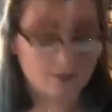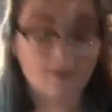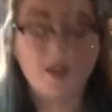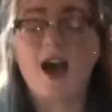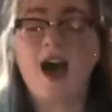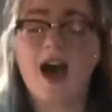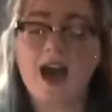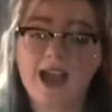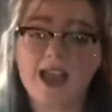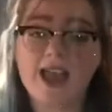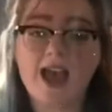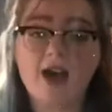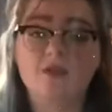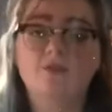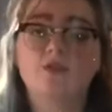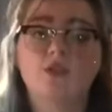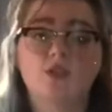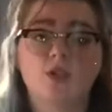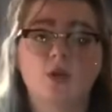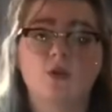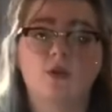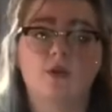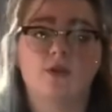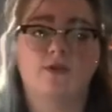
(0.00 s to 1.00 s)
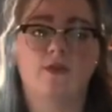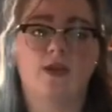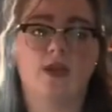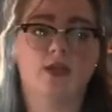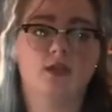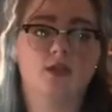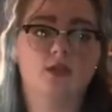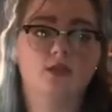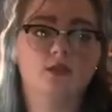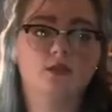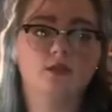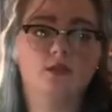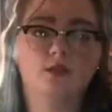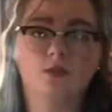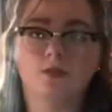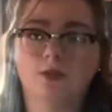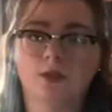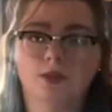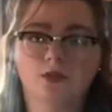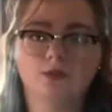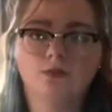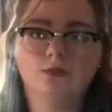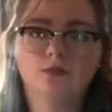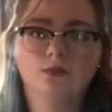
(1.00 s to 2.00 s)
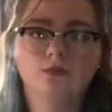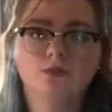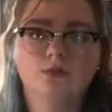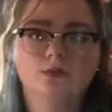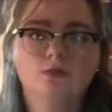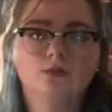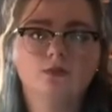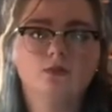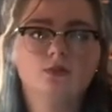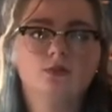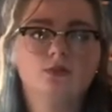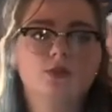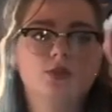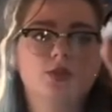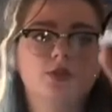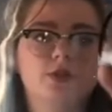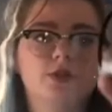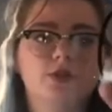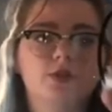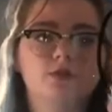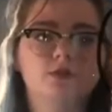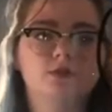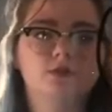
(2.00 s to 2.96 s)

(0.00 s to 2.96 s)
I have a doughy face. Let me show you.